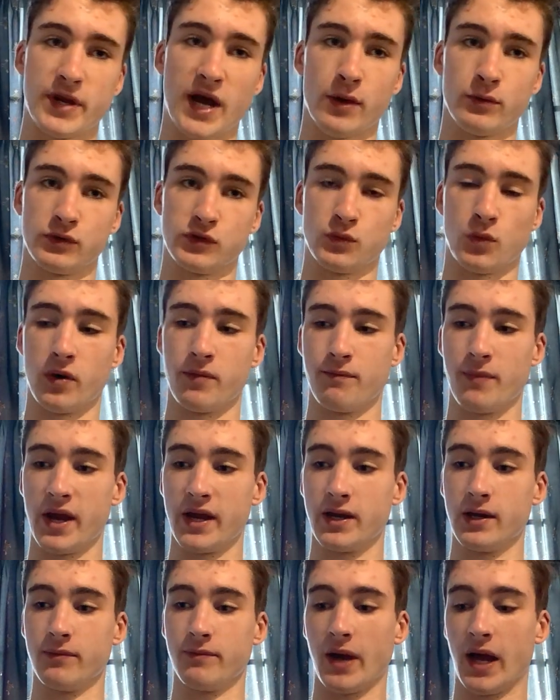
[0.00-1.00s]
How does one
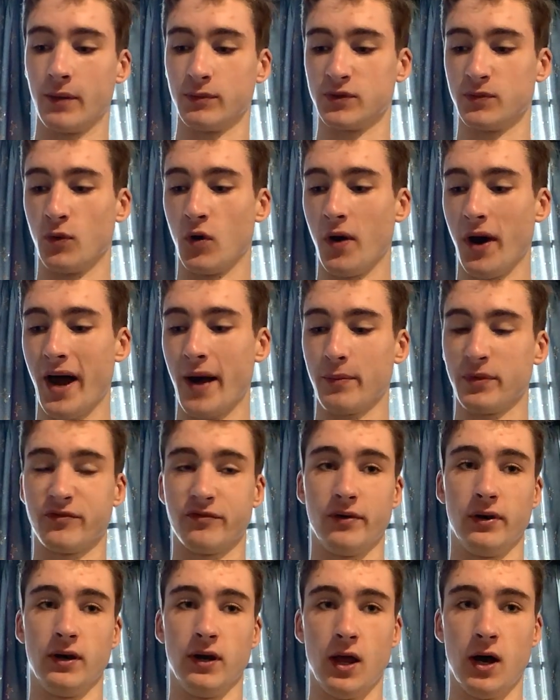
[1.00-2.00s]
make it perhaps more apt
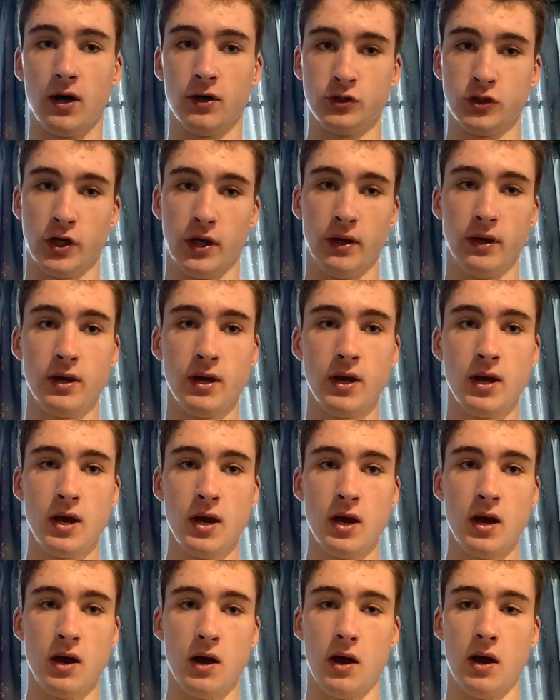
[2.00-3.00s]
for larger,
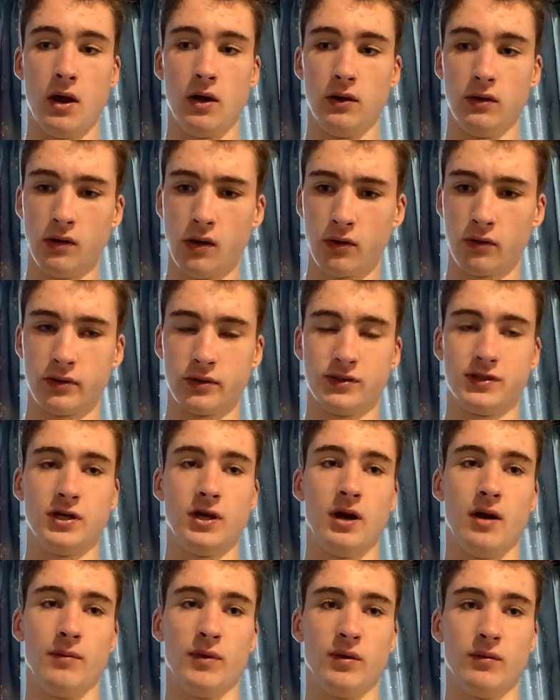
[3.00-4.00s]
longer
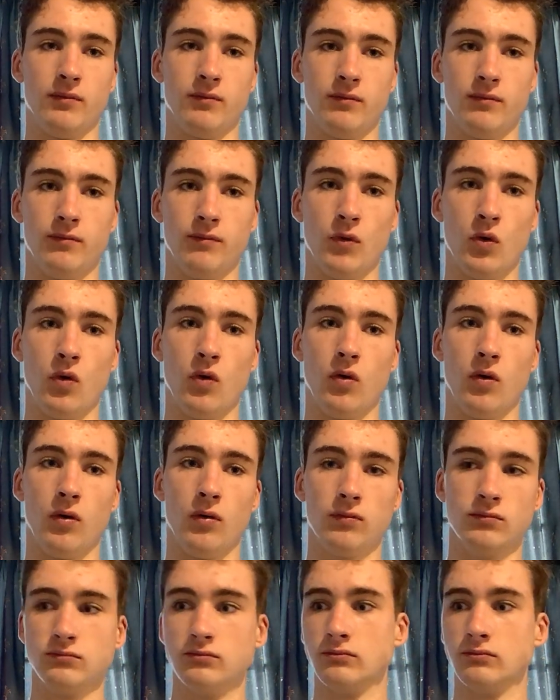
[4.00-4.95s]
term, more